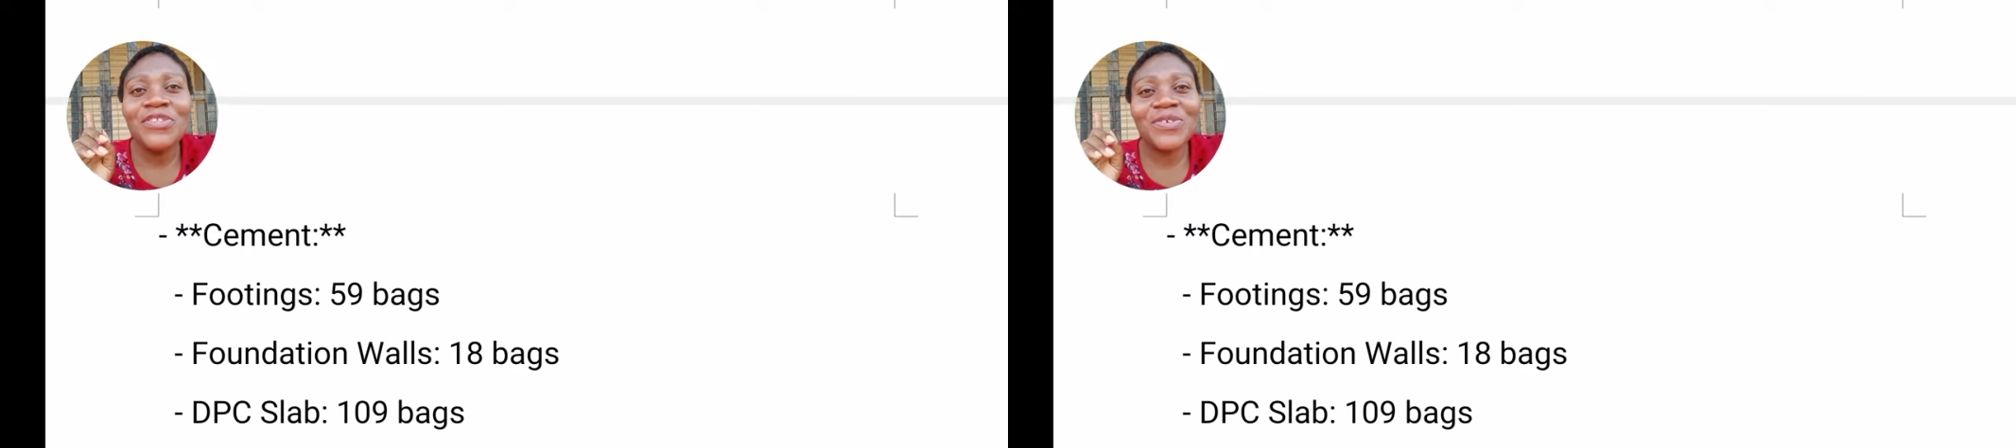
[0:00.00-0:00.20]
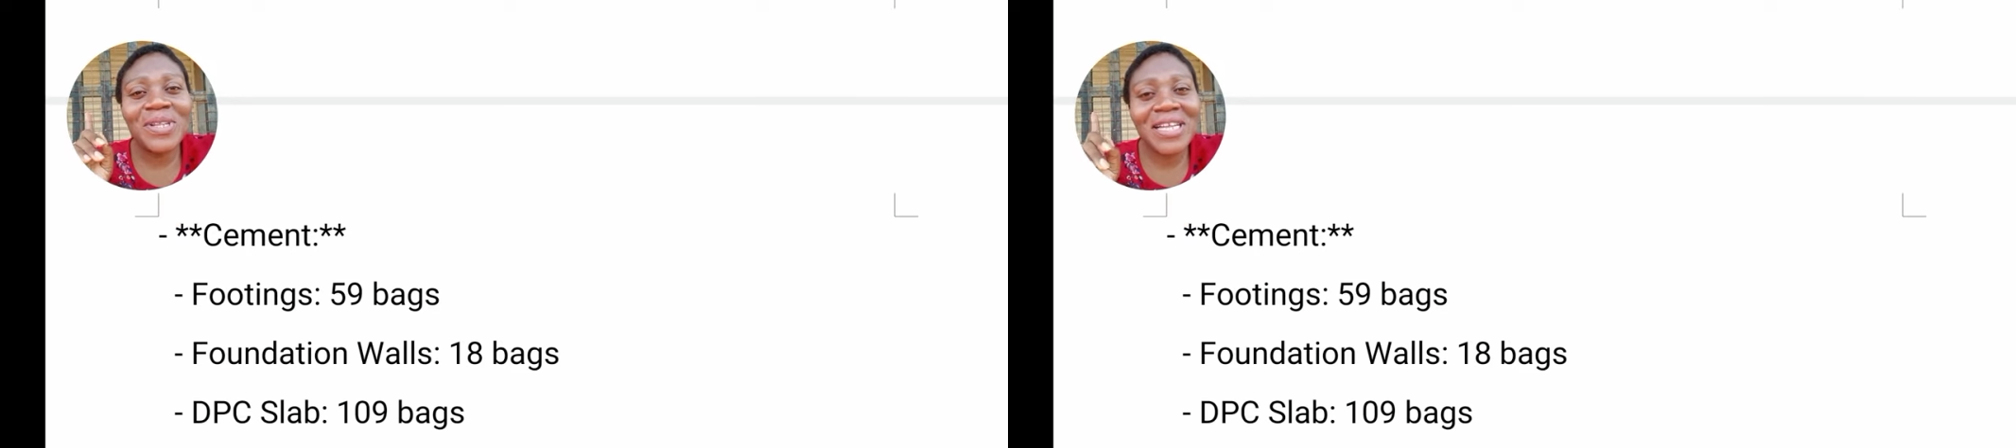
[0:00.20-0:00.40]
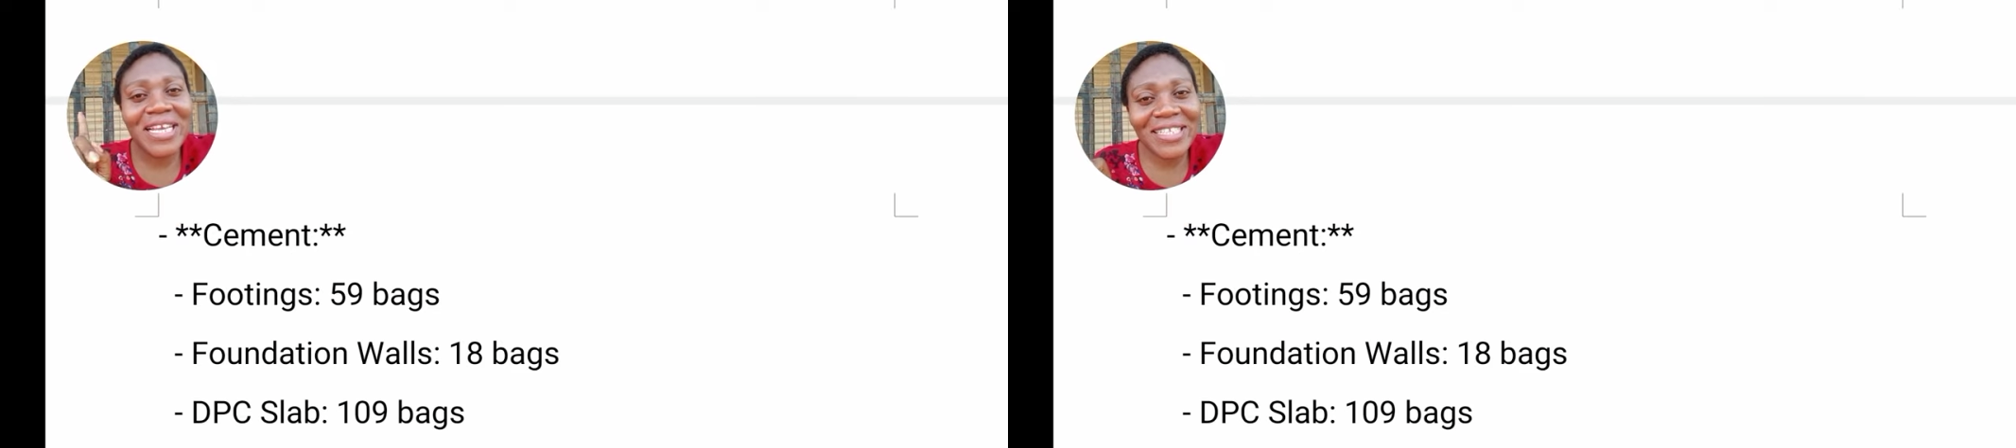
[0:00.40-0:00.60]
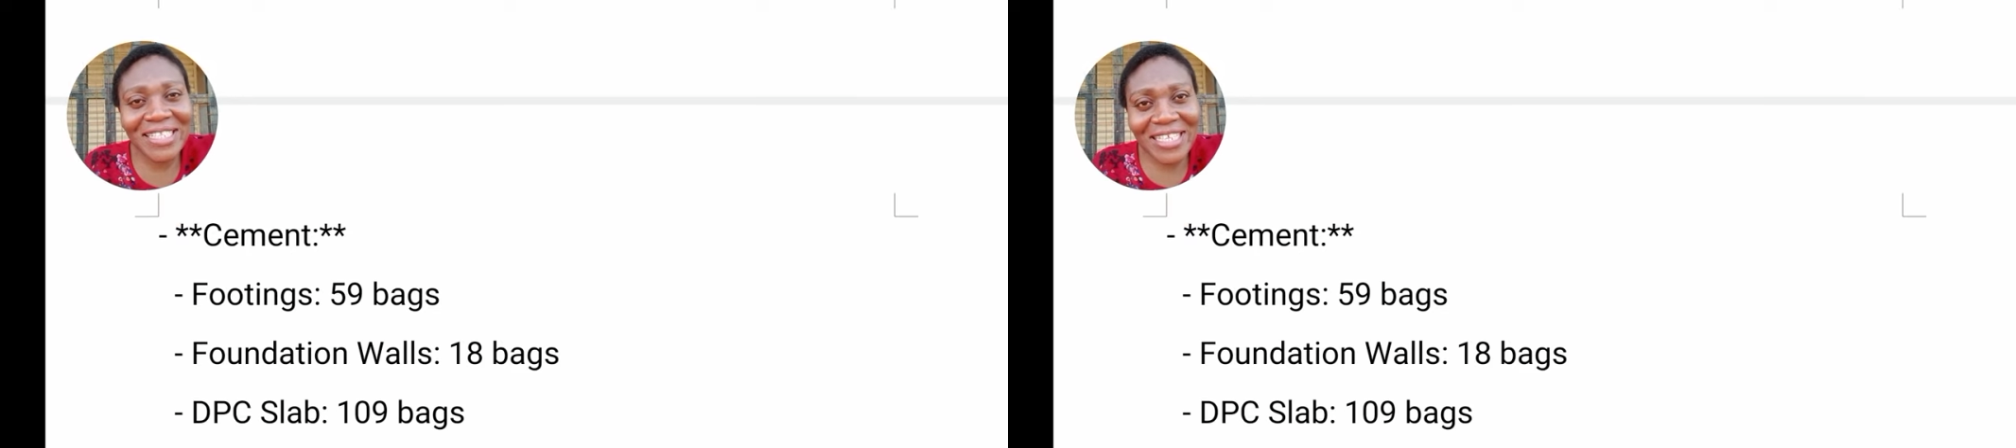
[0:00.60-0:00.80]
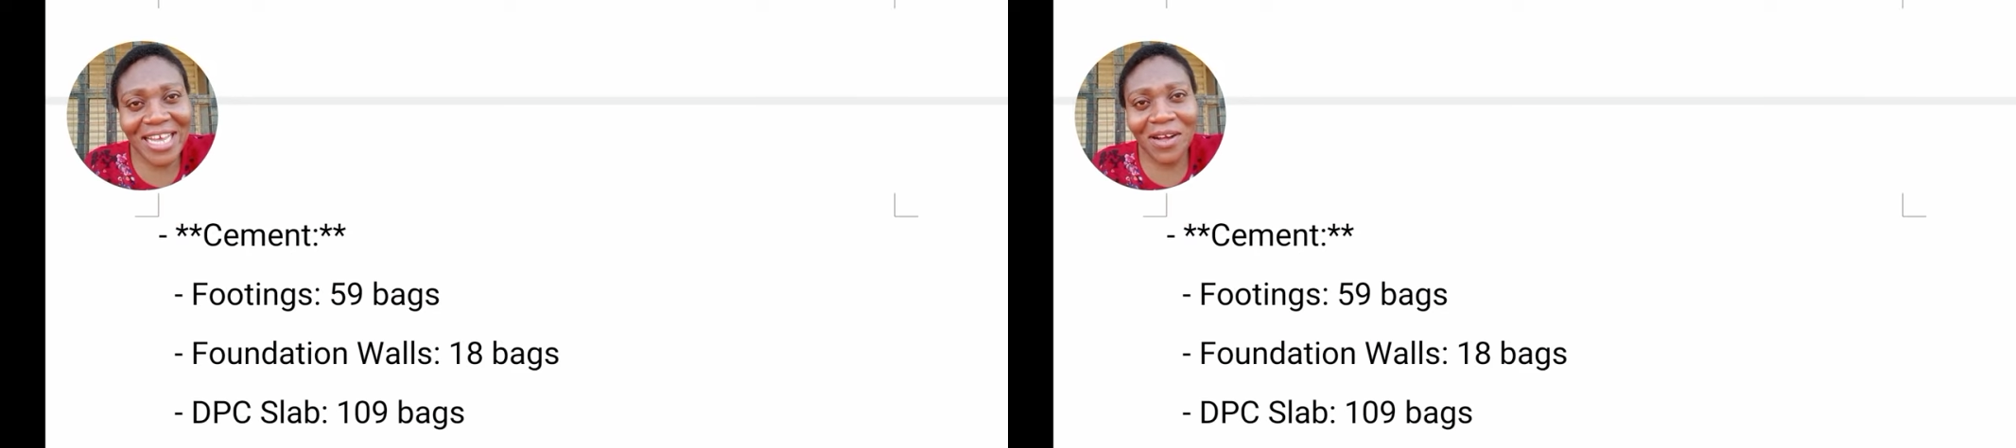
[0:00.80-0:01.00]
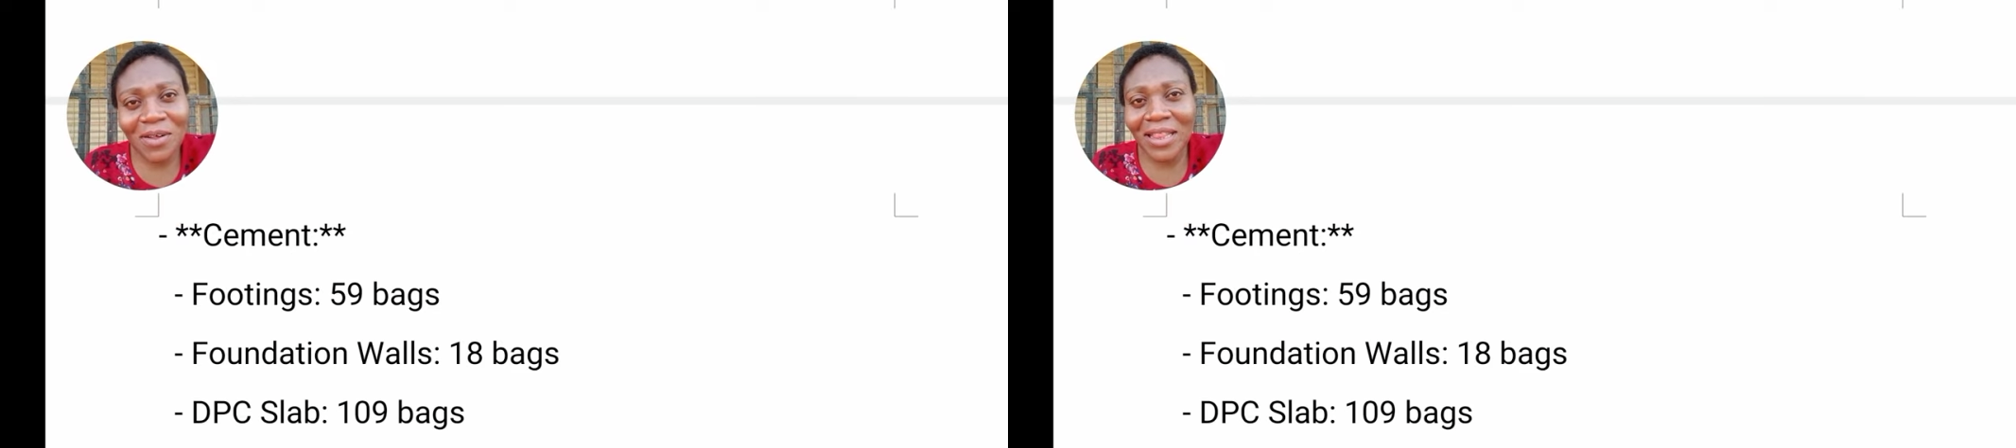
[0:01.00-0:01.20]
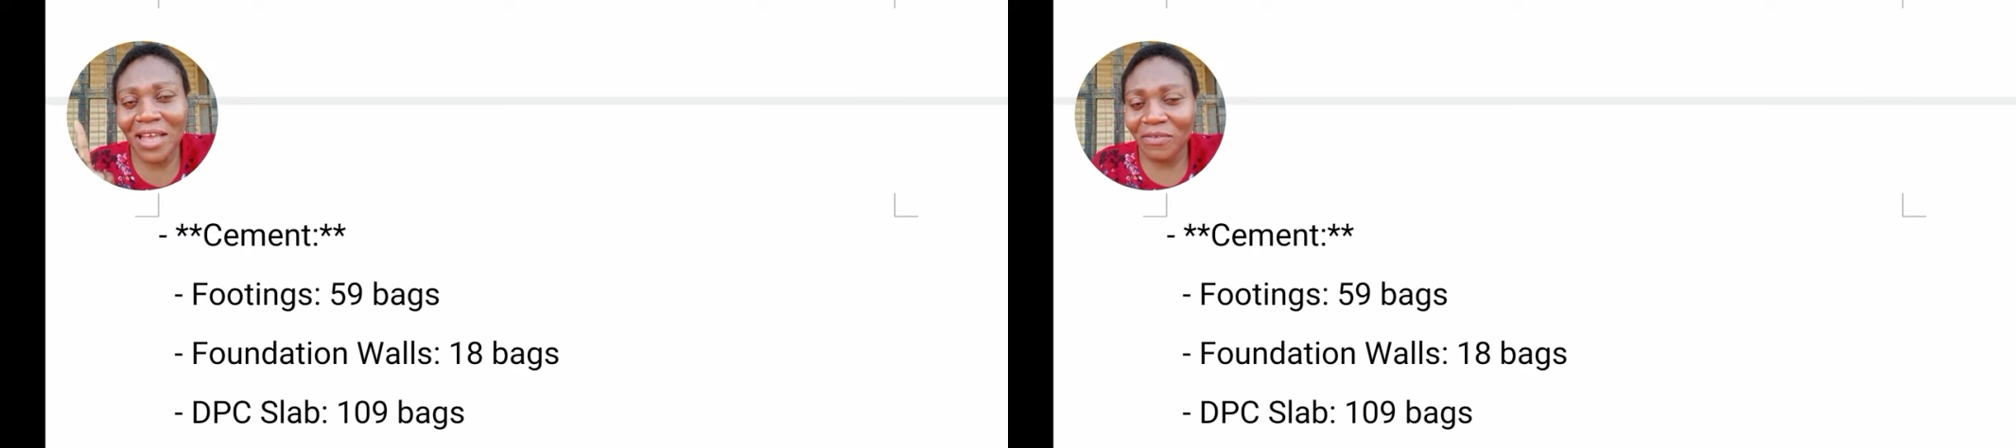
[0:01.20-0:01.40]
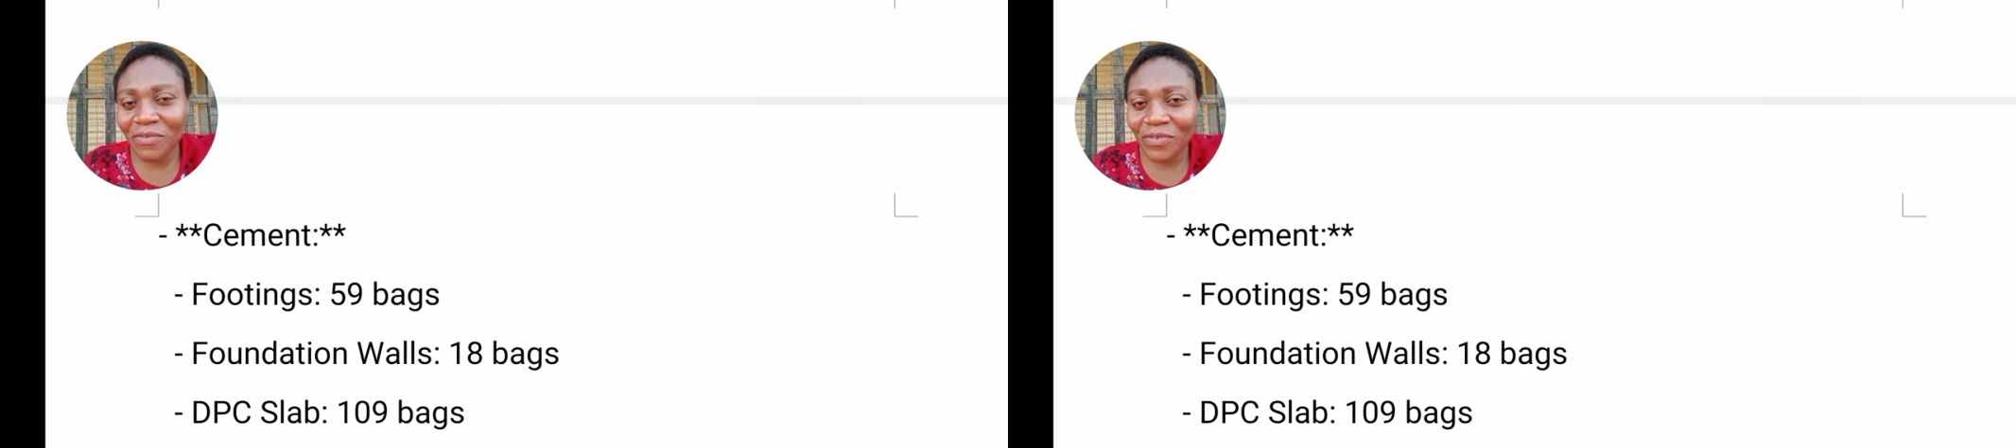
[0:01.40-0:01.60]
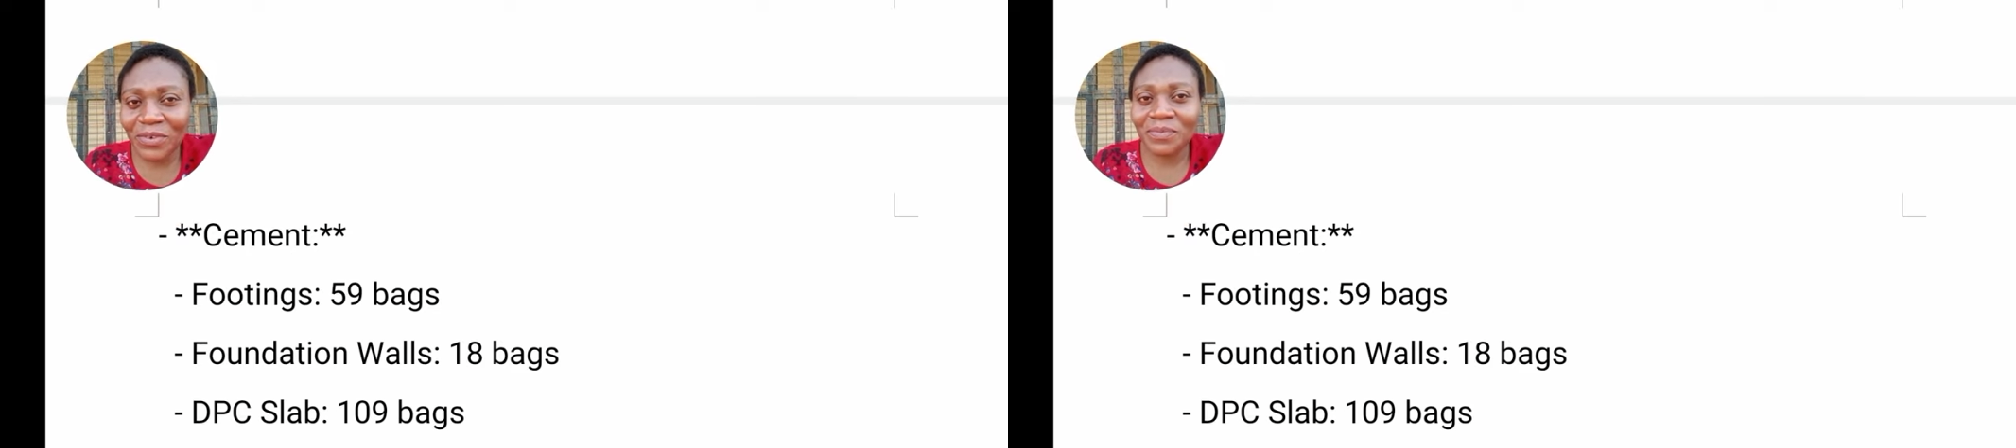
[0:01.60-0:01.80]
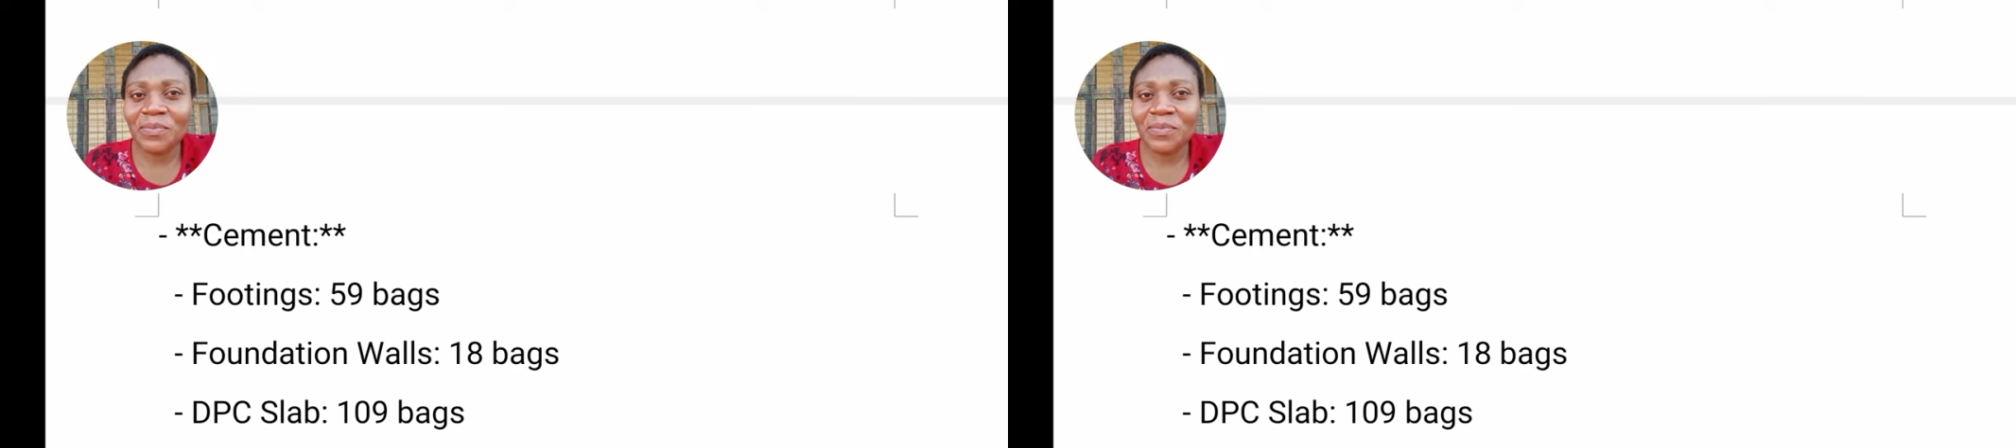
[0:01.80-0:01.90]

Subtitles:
to lintel level,